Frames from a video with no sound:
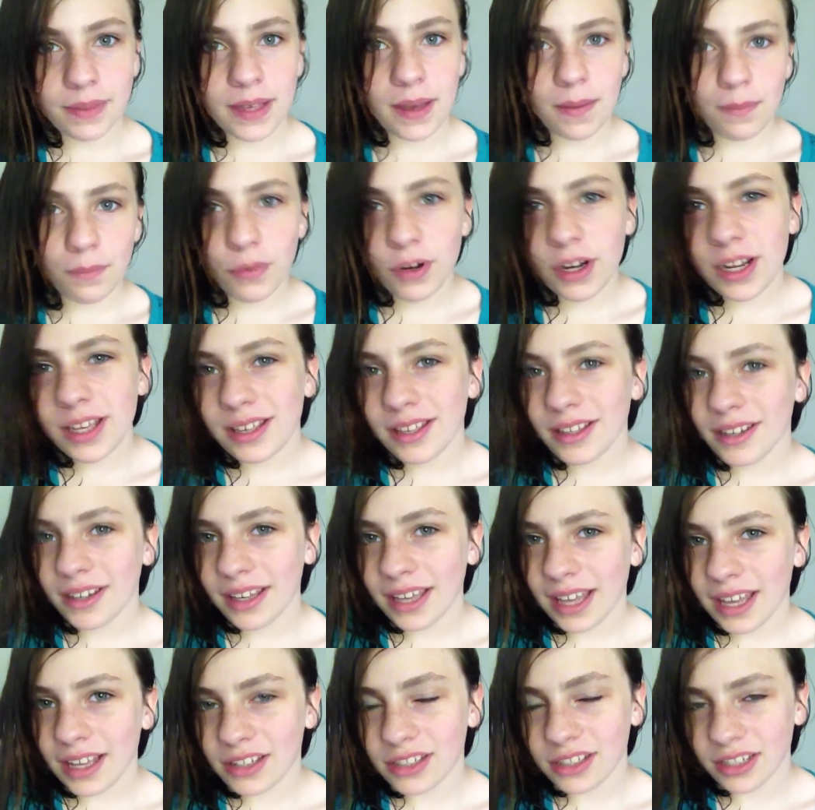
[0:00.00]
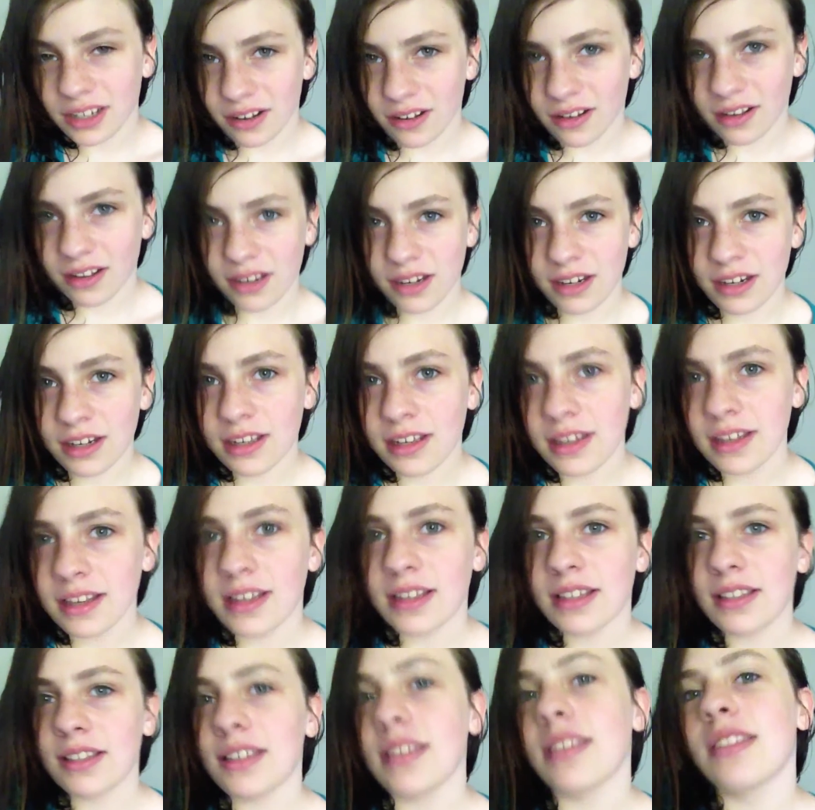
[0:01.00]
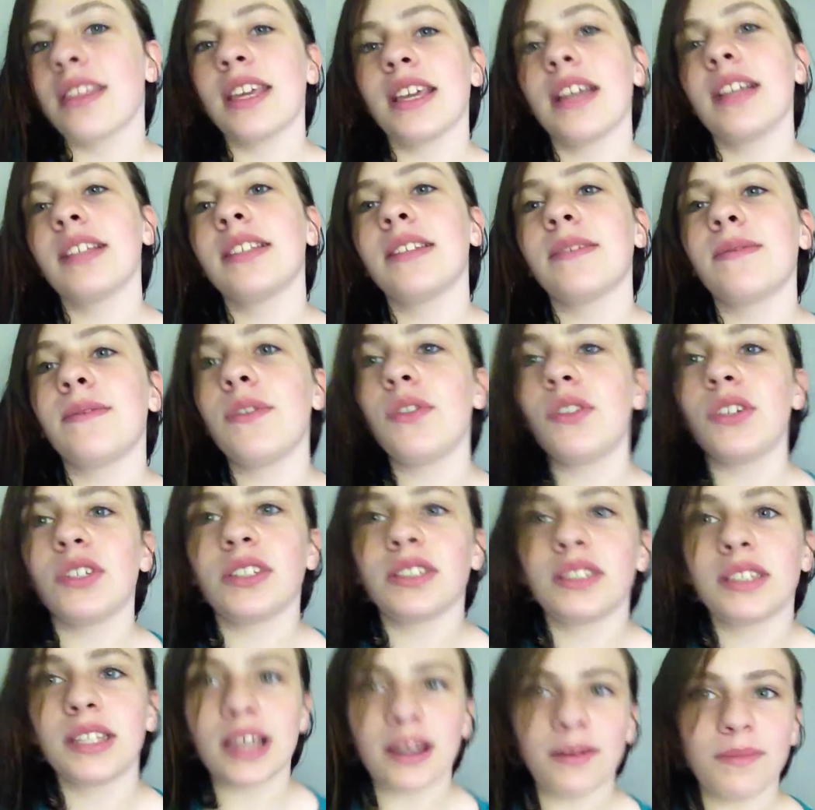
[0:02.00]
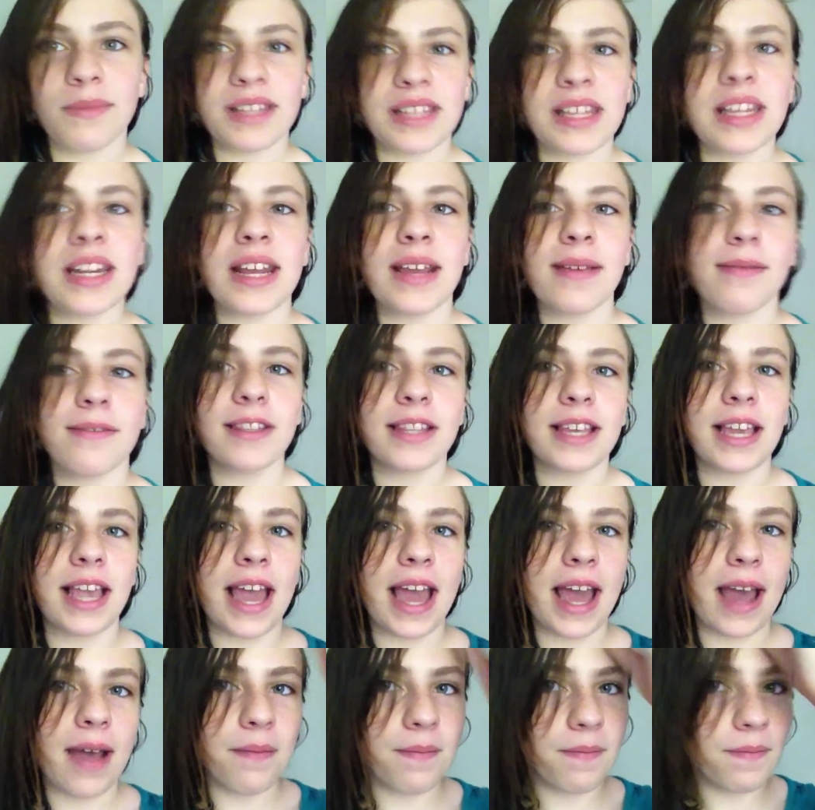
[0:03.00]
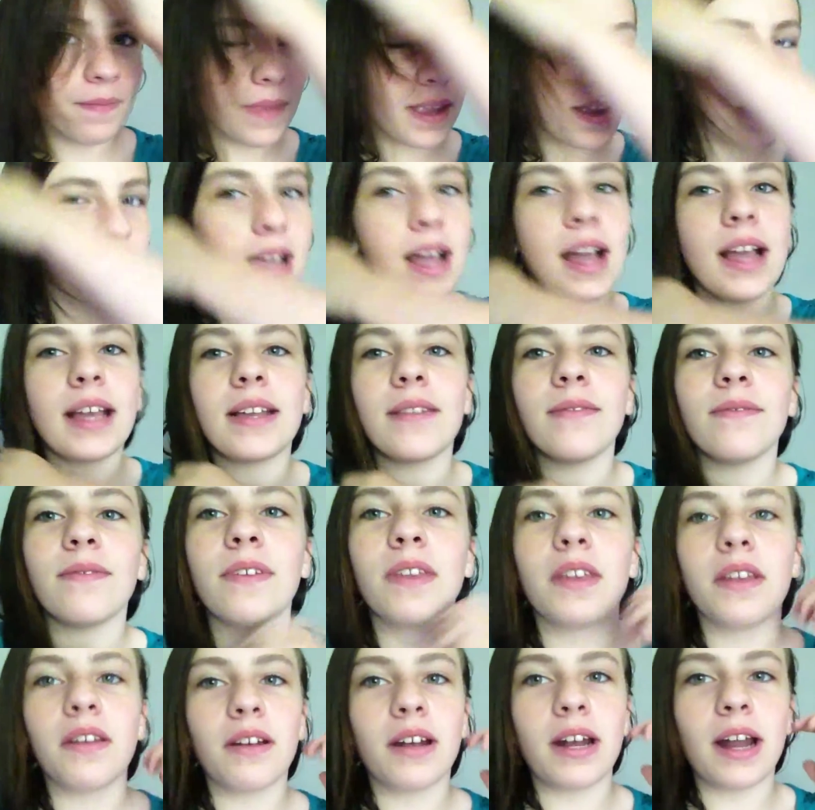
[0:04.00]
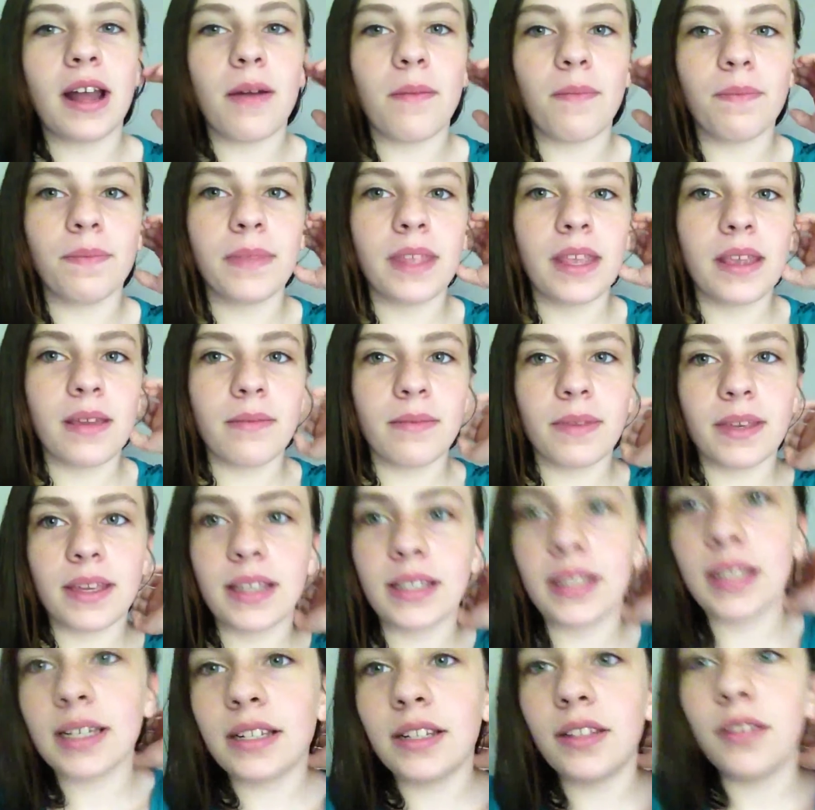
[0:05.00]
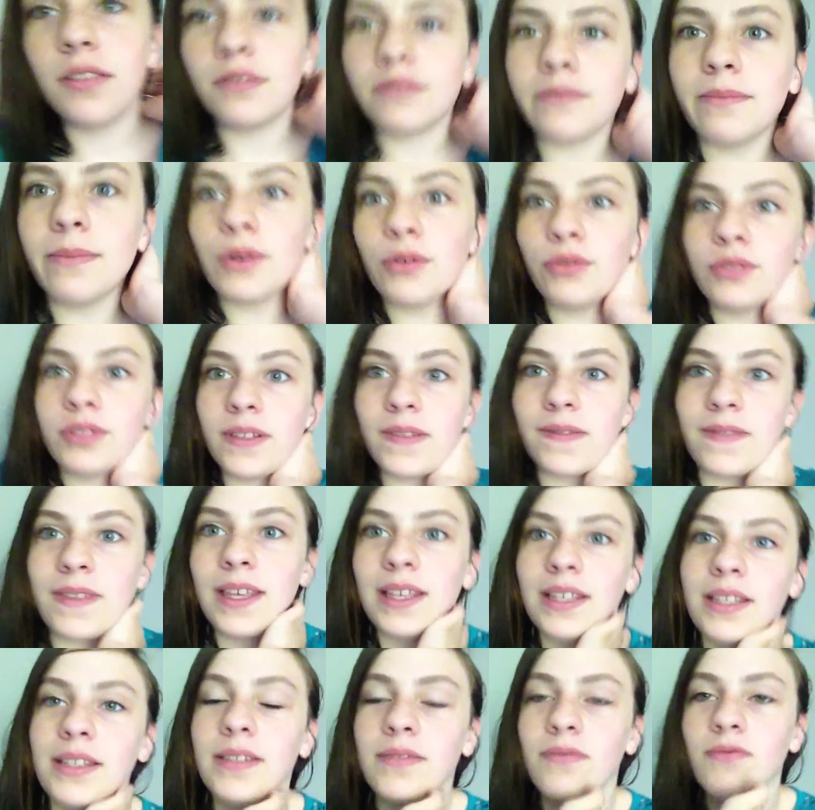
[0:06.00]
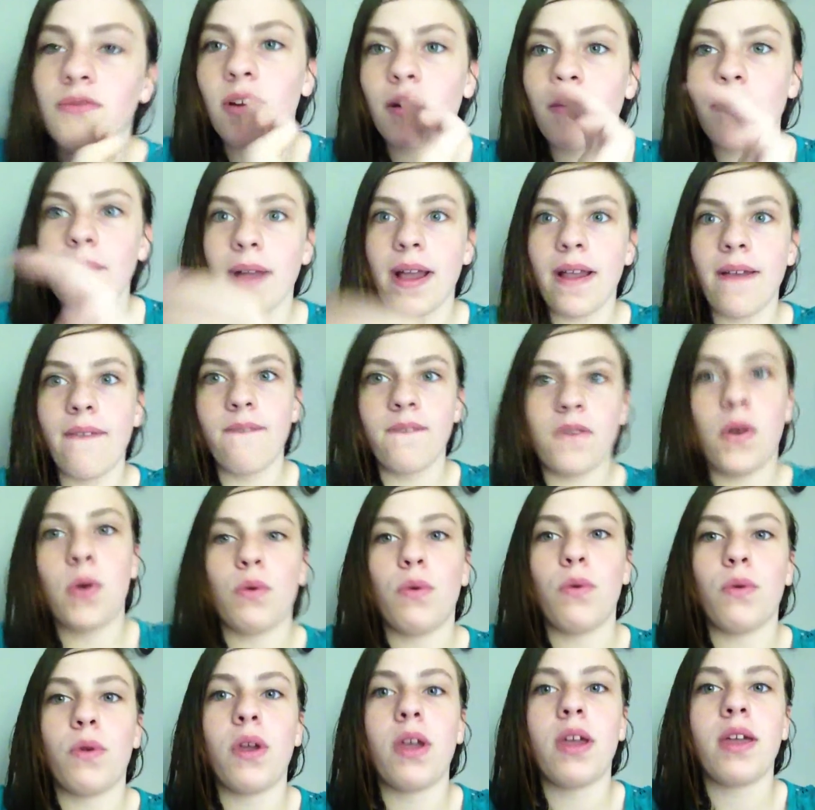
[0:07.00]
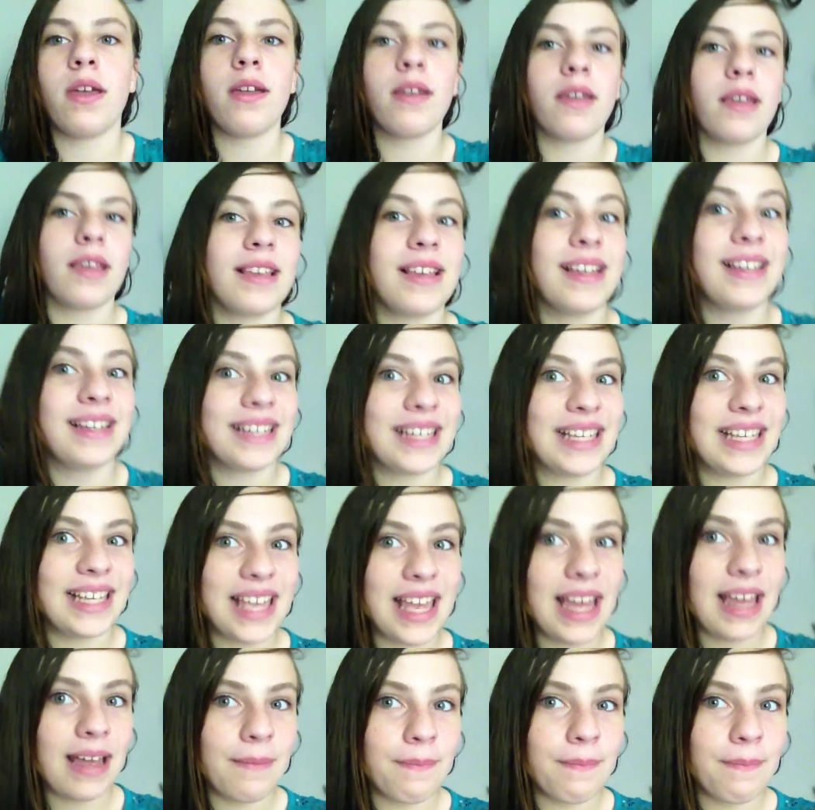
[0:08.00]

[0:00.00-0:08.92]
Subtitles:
I'm pretty good at catching on to things. If you just tell me the name of the app, I can figure it out because I do most of this from my phone. Yeah.